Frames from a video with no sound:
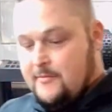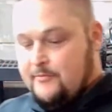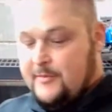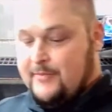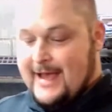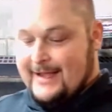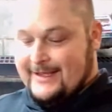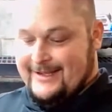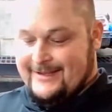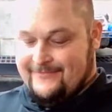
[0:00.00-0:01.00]
But back
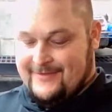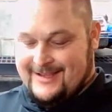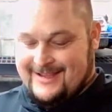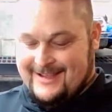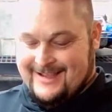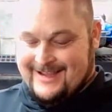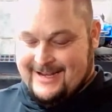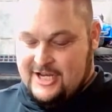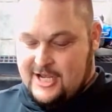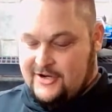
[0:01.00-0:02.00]
in
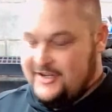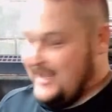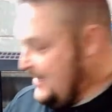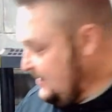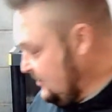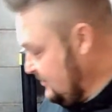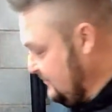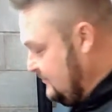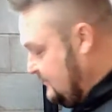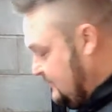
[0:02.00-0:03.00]
the younger days,
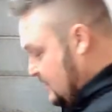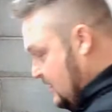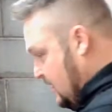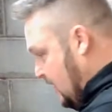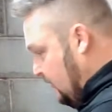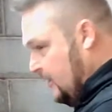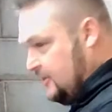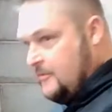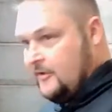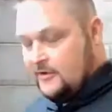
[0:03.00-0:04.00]
I
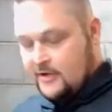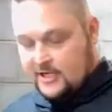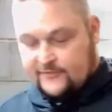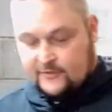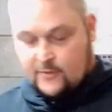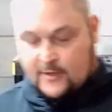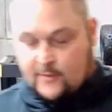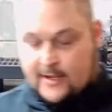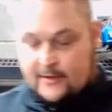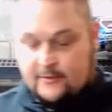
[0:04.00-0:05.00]
raced motocross for quite a
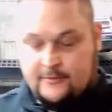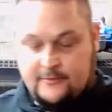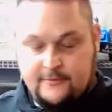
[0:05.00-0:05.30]
while.